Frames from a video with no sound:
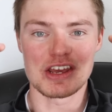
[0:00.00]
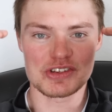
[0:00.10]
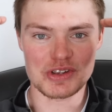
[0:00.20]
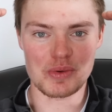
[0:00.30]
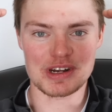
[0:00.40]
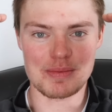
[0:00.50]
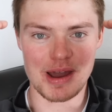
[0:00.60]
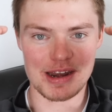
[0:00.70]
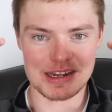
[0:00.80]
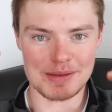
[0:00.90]
So when
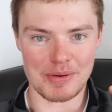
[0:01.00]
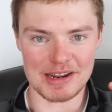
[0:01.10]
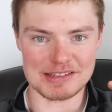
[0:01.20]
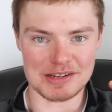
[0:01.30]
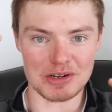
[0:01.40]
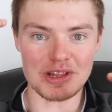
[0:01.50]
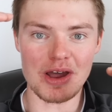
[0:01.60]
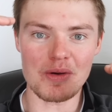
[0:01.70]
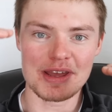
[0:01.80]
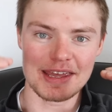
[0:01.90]
commodity prices are
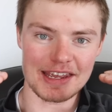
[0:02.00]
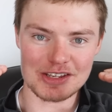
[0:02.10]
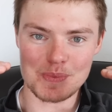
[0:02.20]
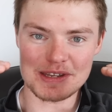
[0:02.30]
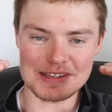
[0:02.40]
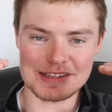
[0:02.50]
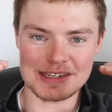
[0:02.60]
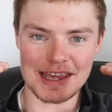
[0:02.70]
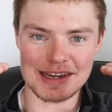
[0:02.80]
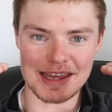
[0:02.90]
low, expenses
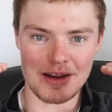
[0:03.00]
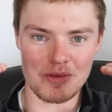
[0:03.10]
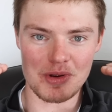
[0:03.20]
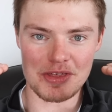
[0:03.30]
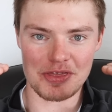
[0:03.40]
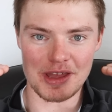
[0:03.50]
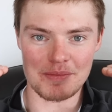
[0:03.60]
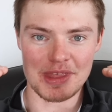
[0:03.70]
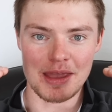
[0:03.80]
stay down with them.